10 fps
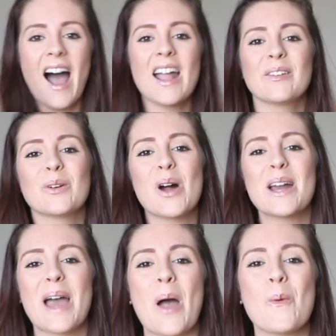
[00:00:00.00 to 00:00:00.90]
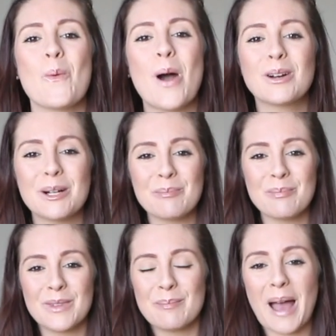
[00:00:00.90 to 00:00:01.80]
Hi everyone and
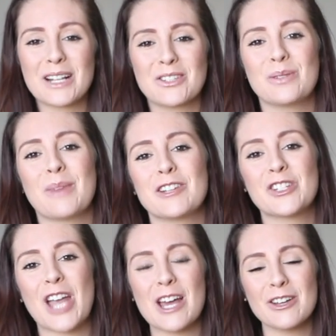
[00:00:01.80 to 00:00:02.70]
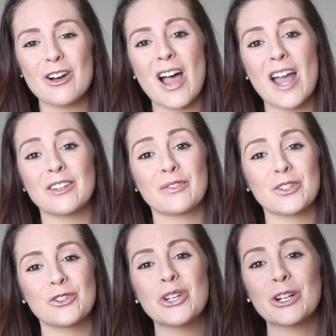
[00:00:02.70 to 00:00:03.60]
welcome back to my channel and if
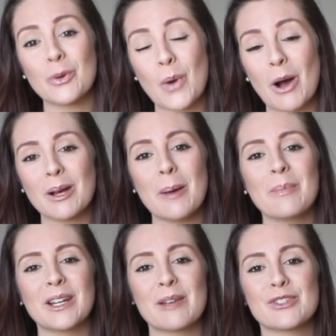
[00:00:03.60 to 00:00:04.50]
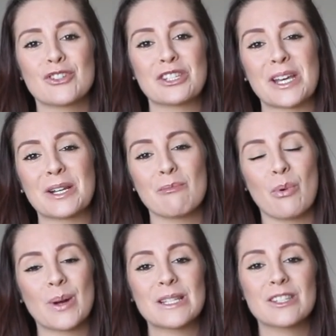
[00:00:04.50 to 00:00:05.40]
you're new here, welcome. My name is Jesenia
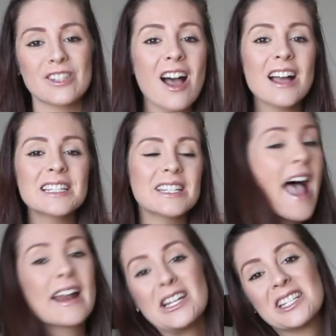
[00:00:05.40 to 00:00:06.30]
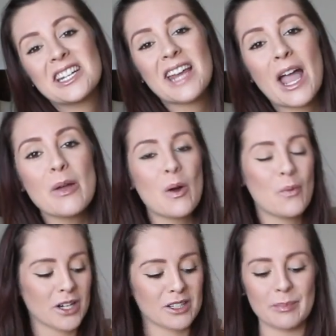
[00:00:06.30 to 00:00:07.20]
Poissant and today
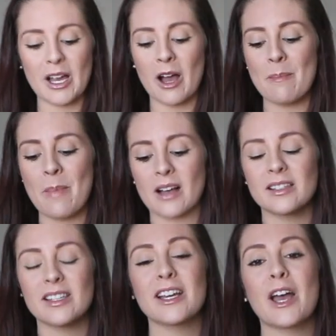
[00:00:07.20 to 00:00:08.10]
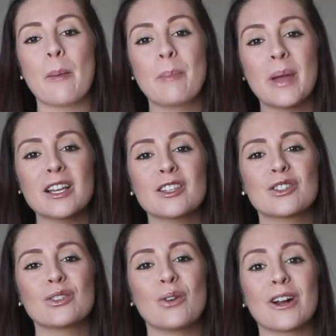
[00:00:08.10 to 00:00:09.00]
we're going to be unboxing Pink
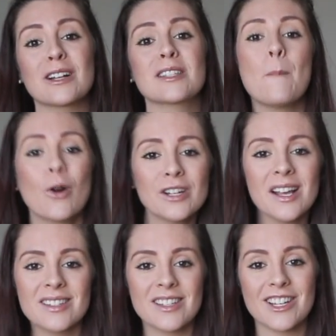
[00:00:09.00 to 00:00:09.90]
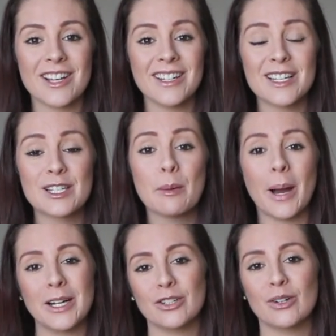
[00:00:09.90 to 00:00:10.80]
Stork's Morning Sickness
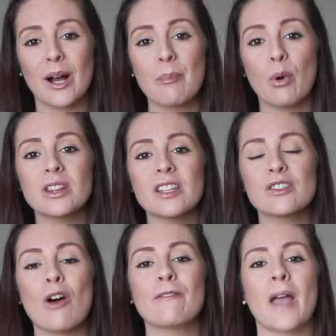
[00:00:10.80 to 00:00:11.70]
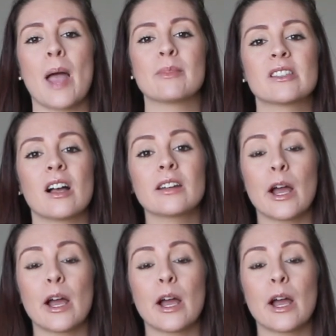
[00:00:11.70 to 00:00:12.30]
Bundle. I bought this off Amazon.